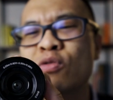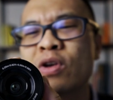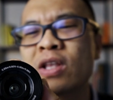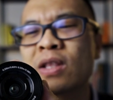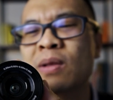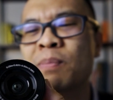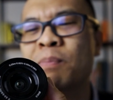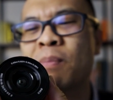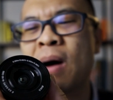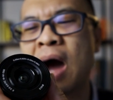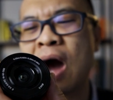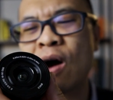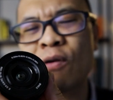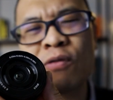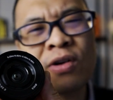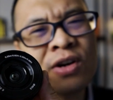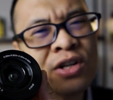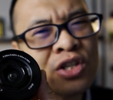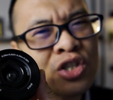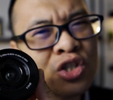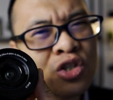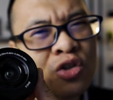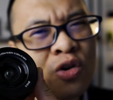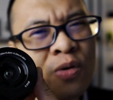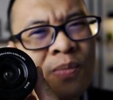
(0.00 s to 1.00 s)
with power
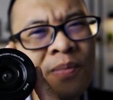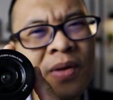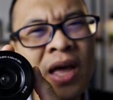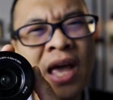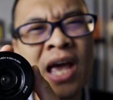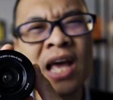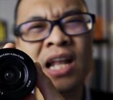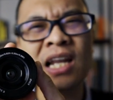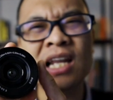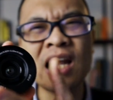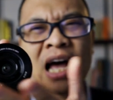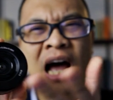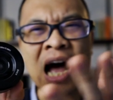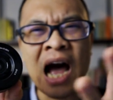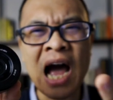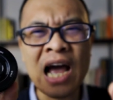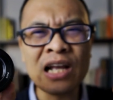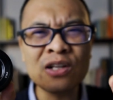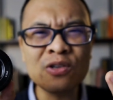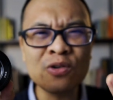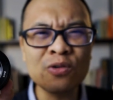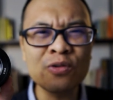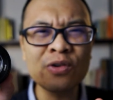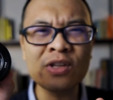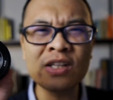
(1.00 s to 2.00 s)
zoom and I
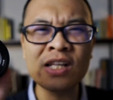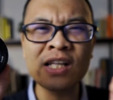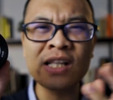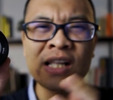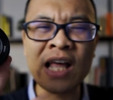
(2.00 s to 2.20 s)
don't really